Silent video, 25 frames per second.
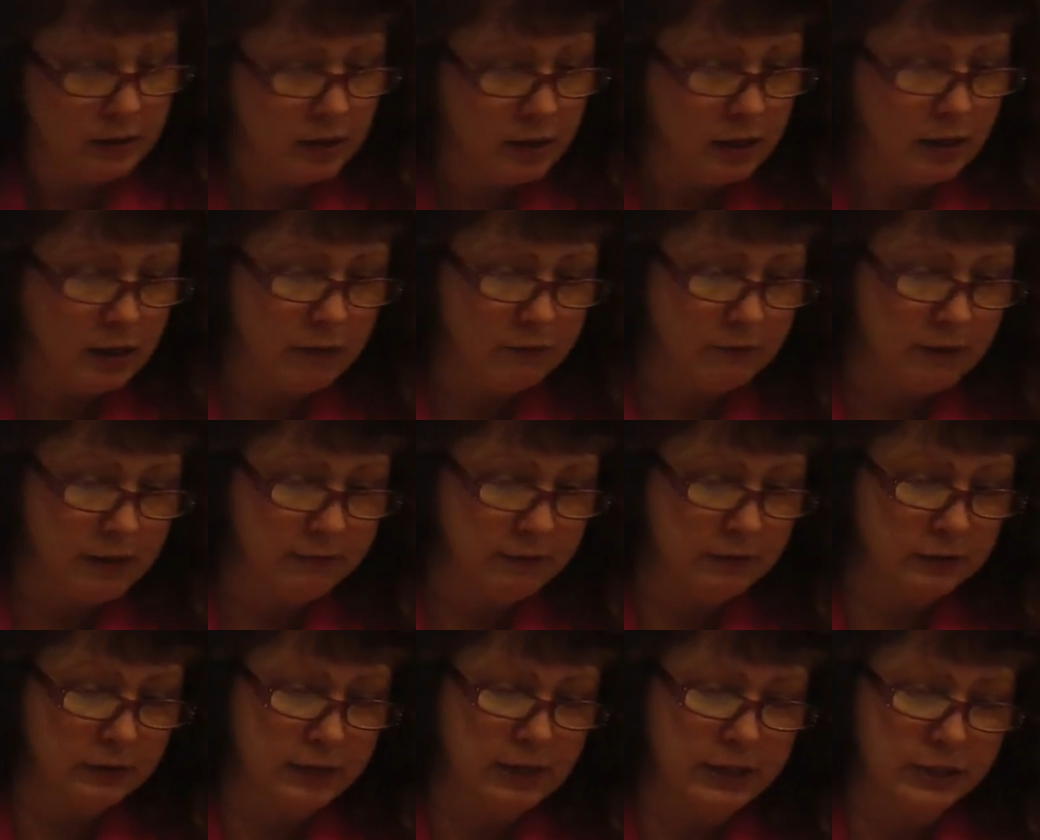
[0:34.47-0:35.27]
Uh,
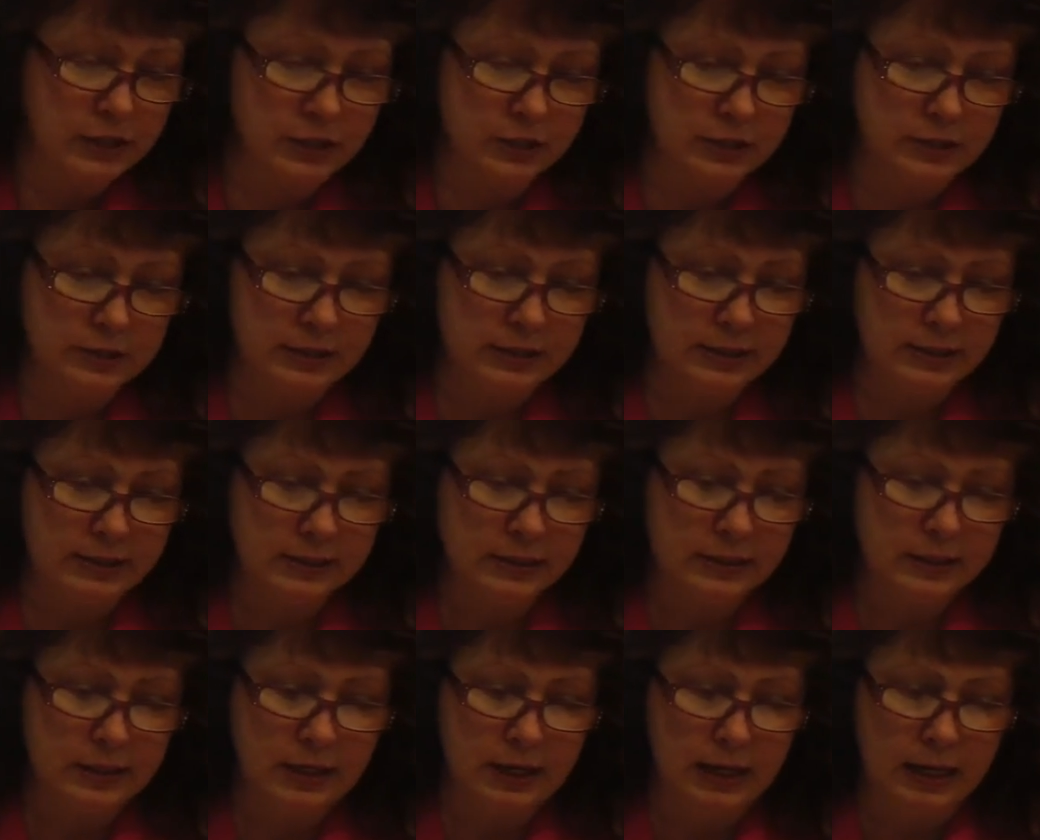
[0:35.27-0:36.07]
Revelation
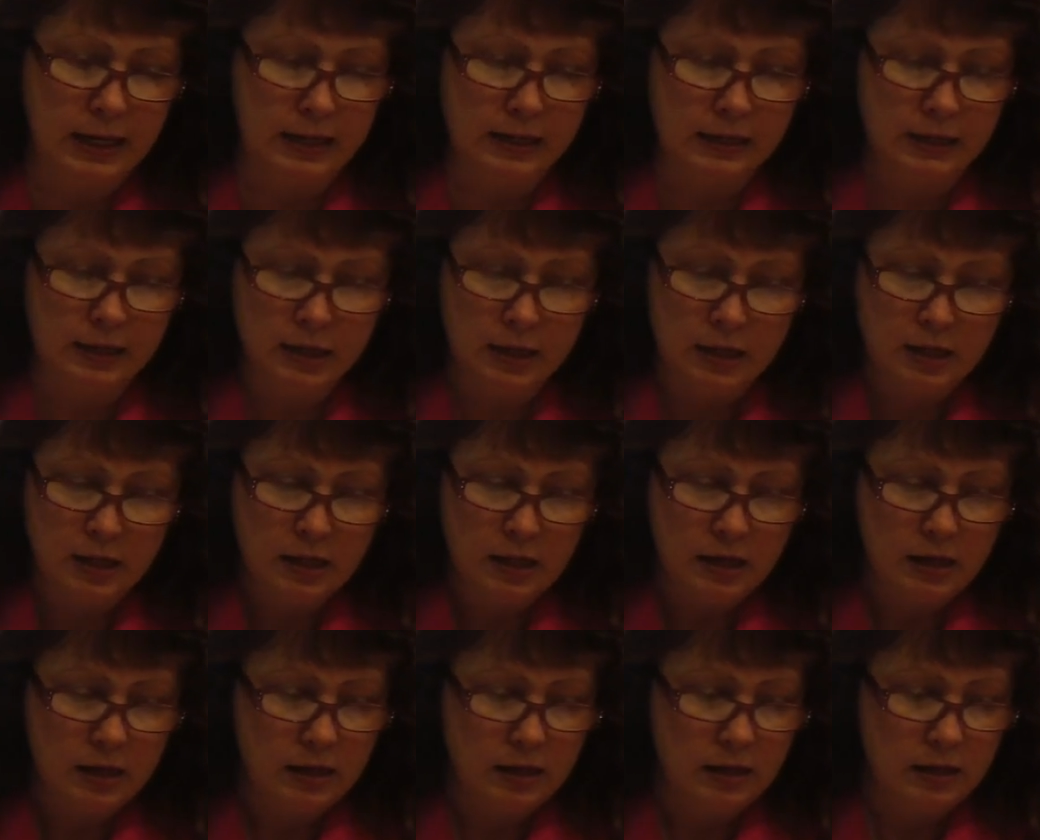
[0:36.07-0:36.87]
16,
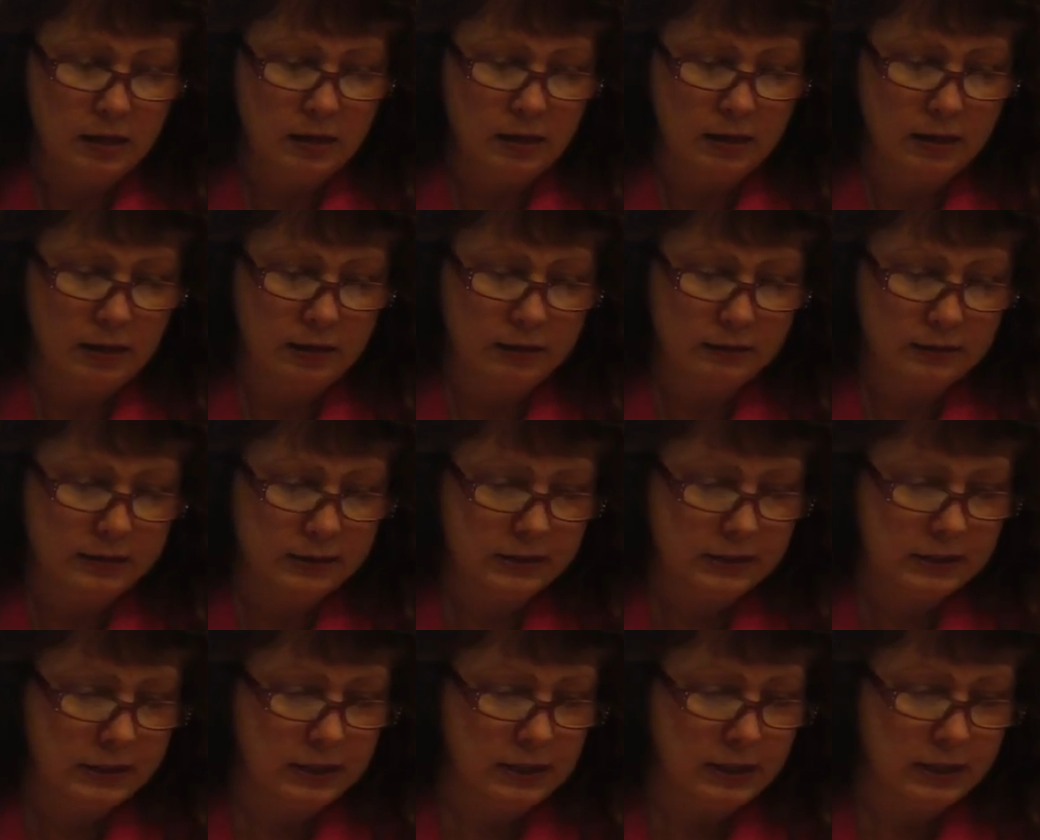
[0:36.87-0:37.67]
uh,
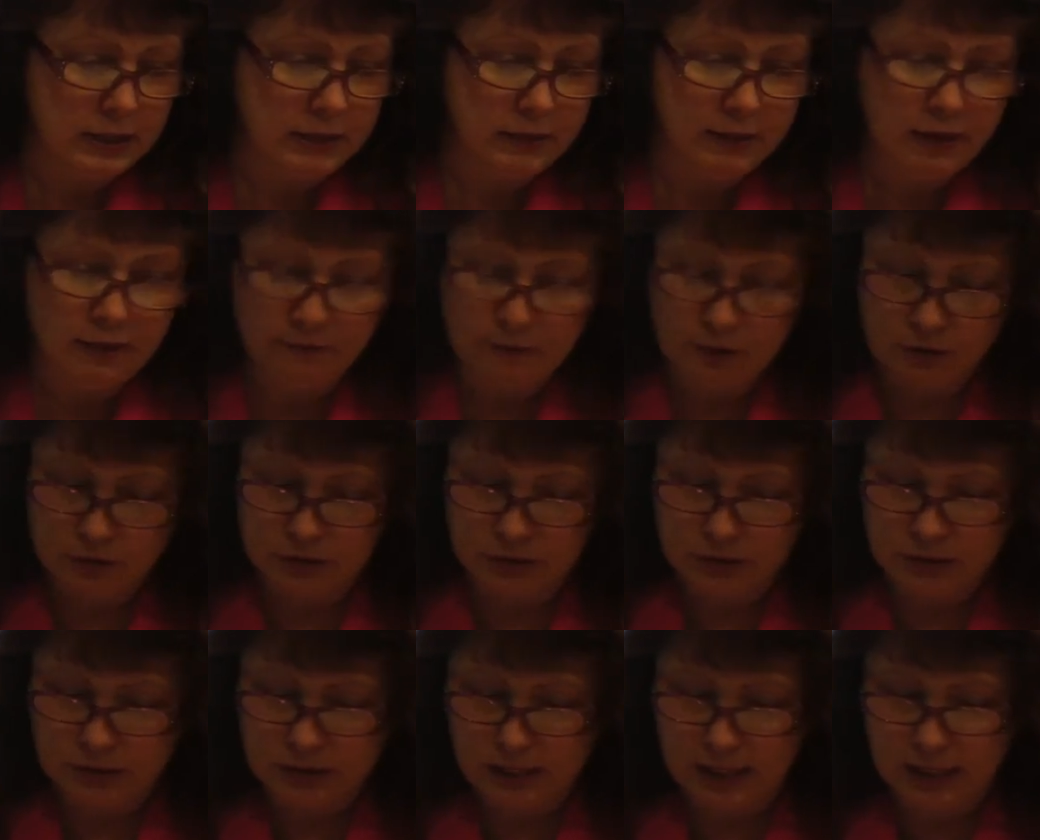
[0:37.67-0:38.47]
let's see,
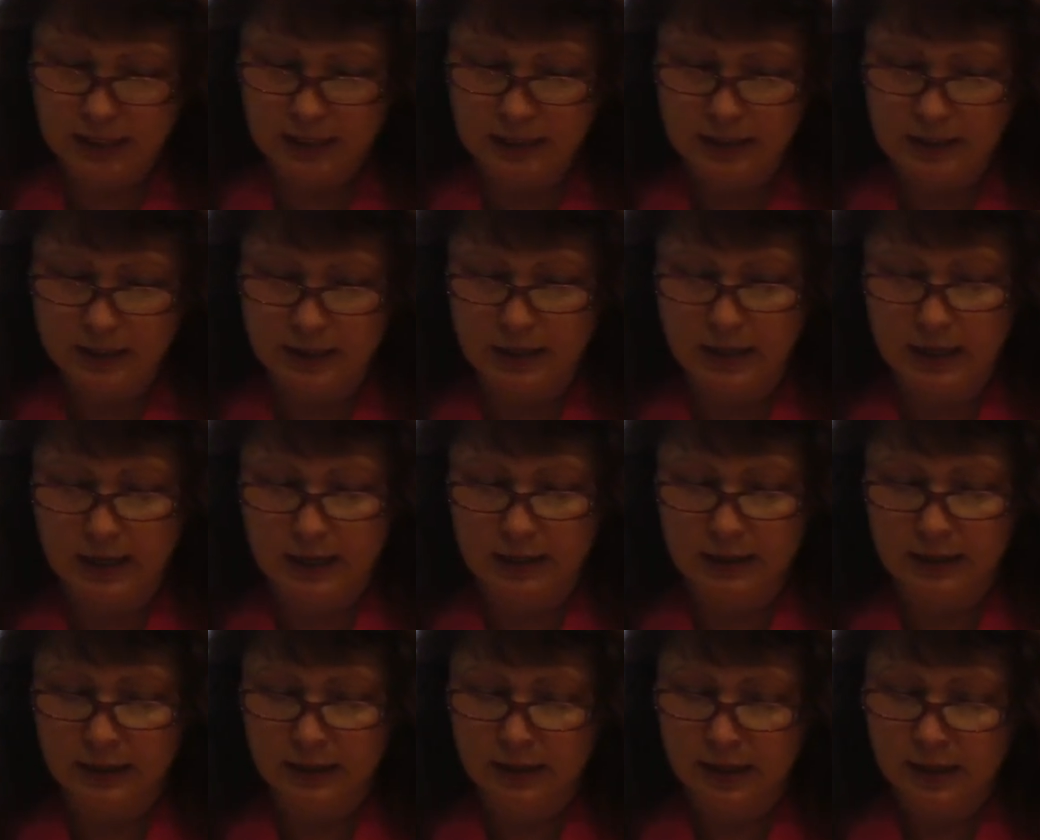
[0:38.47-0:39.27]
verses 8 and
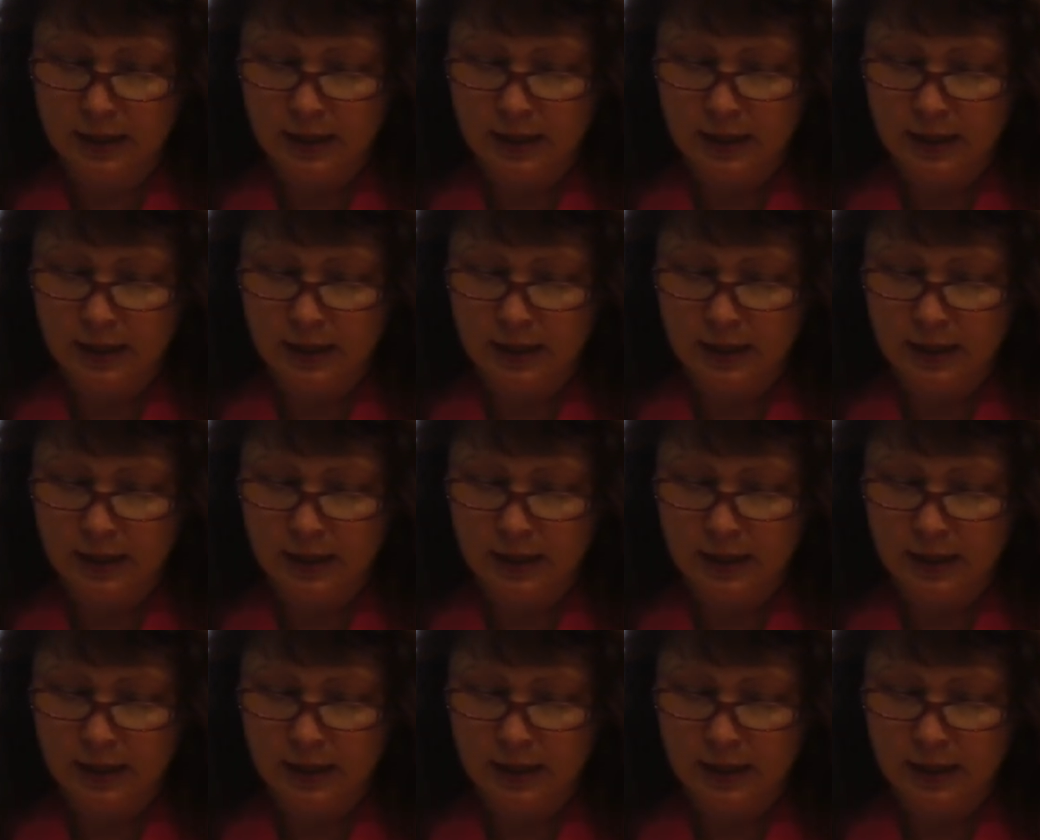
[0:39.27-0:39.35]
9.